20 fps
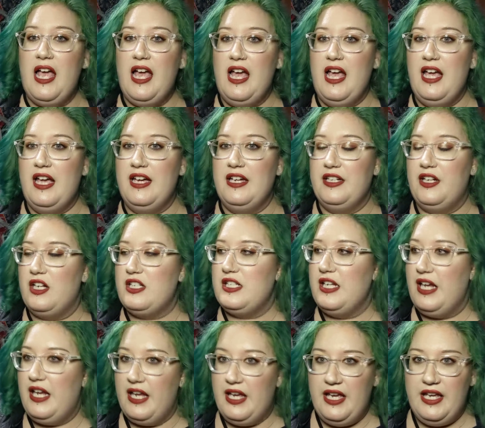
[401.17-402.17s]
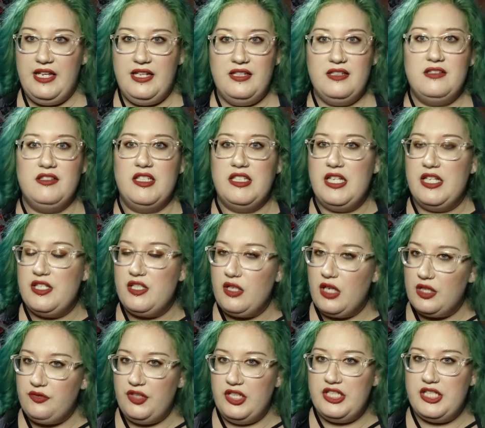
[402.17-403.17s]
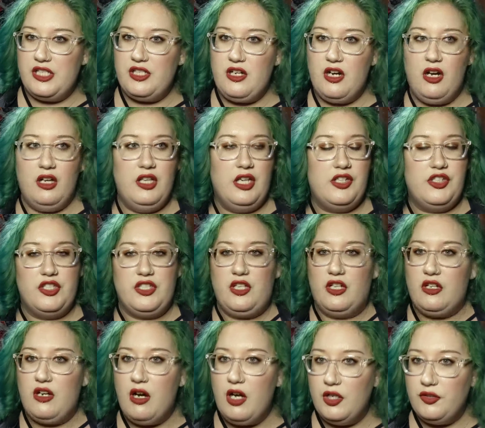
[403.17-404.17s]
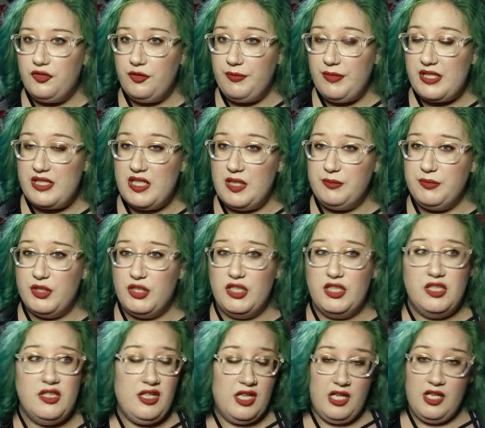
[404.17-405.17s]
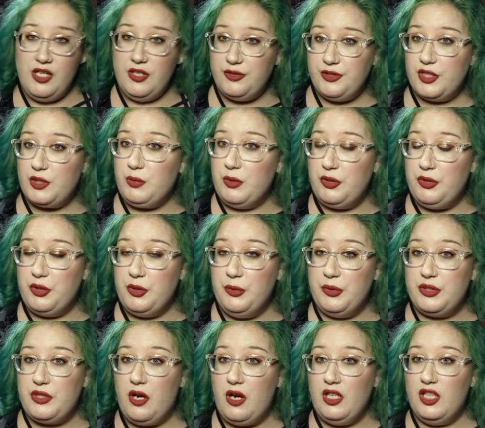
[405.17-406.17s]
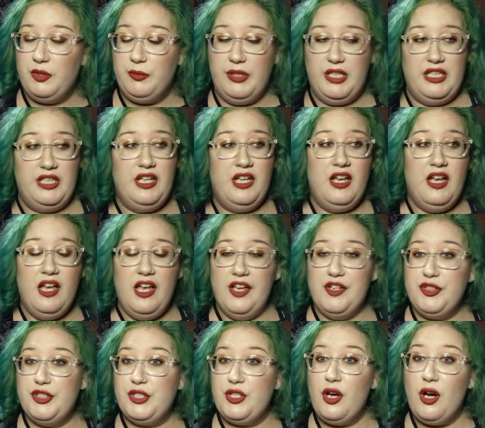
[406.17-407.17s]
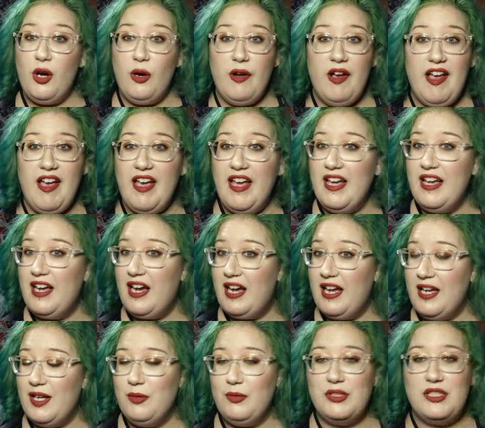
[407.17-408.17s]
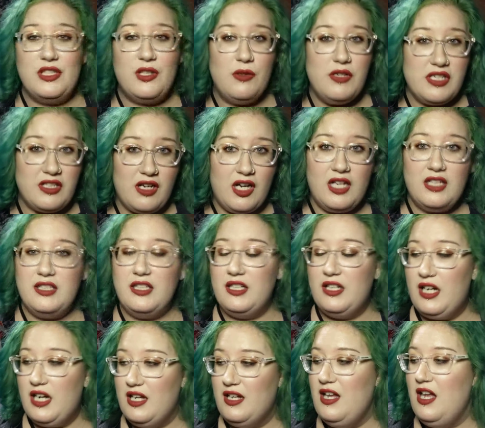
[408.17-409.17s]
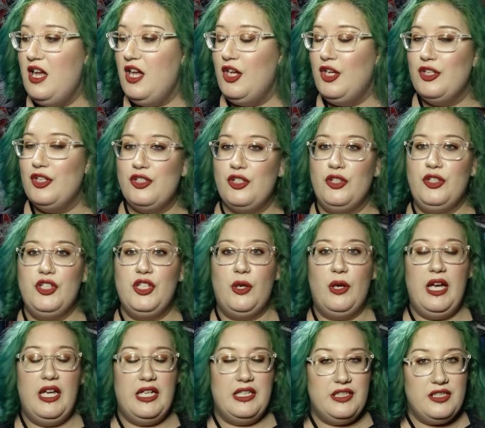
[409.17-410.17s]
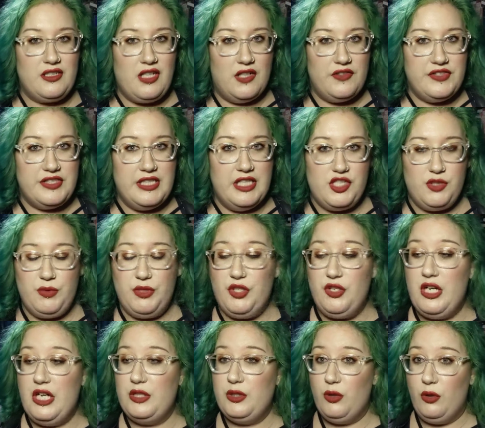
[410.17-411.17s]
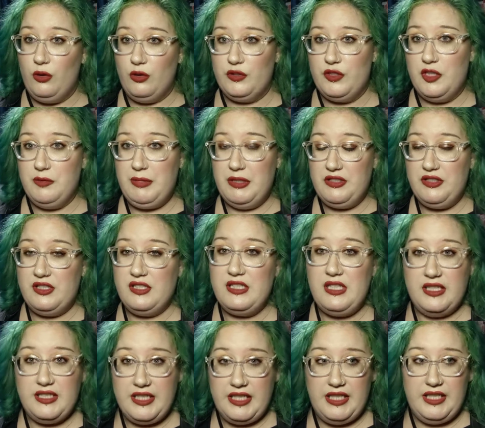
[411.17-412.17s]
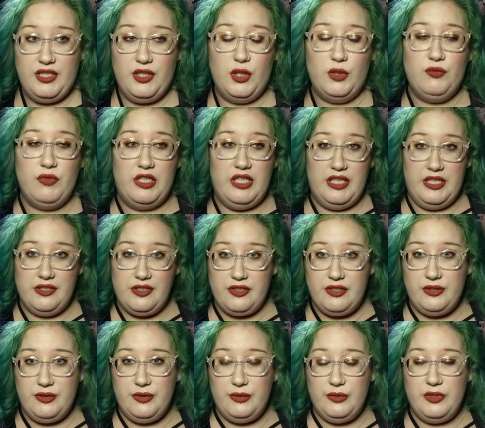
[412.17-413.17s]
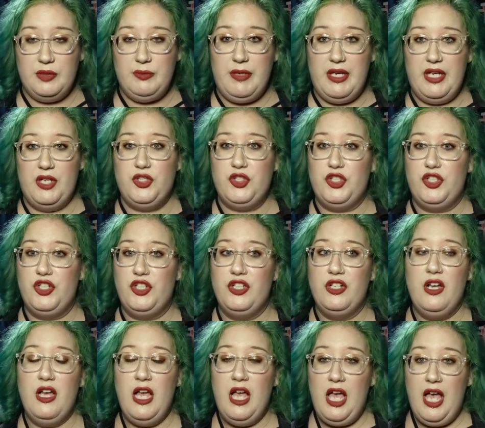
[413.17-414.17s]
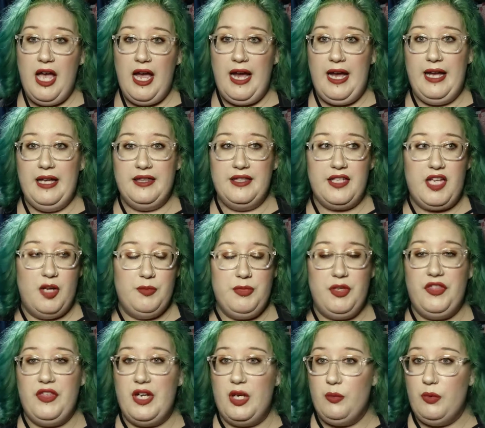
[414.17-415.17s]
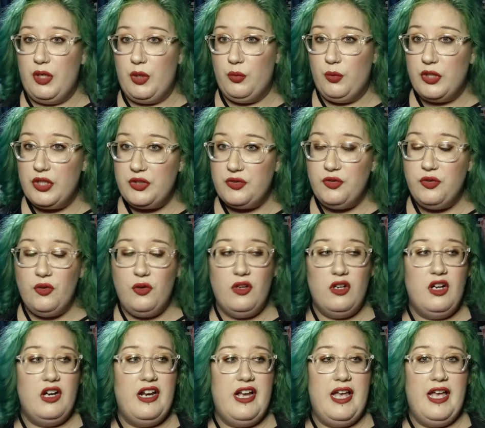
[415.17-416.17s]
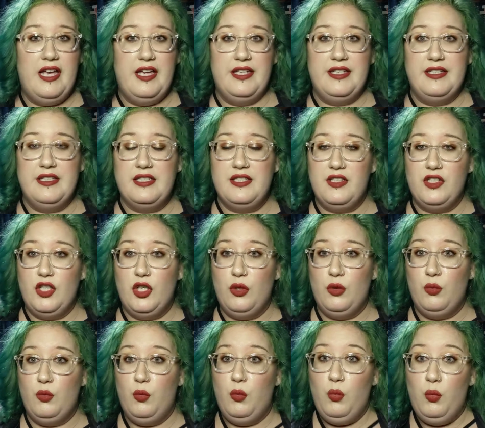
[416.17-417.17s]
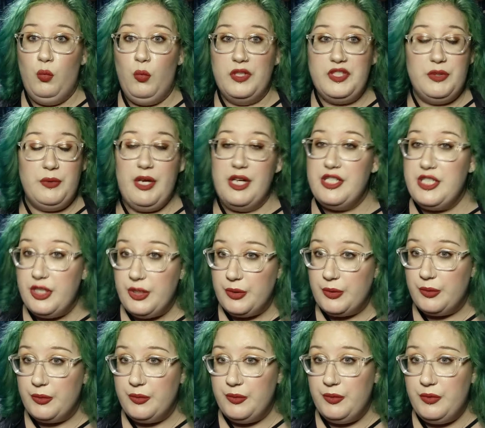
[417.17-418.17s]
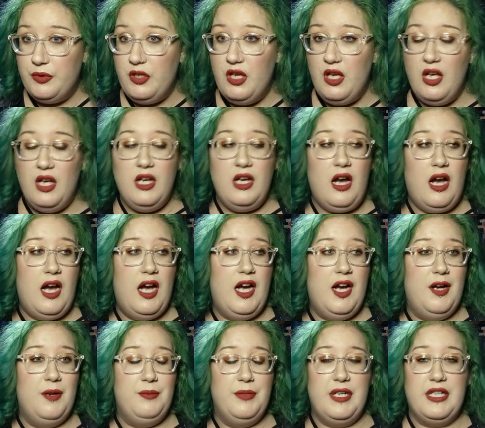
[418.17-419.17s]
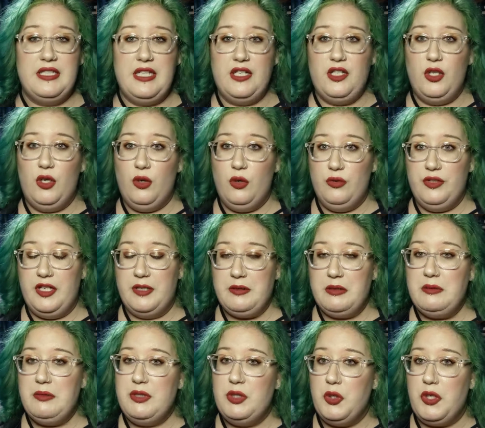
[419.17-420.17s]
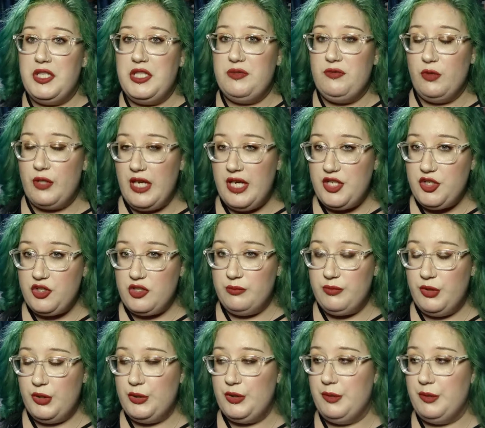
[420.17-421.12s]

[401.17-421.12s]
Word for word: and I was, hey, this is Sarah Francis calling. Just got a call from this number. Just wondering who was calling me. She's like, oh, hey, hey, what's going on? Da, da, da. So, you know, I had this conversation with her. I told her about Sunday, you know, running into the manager at the company that I want to work for and, you know, what do I do? Um, because I know that I'm supposed to be joining this vocational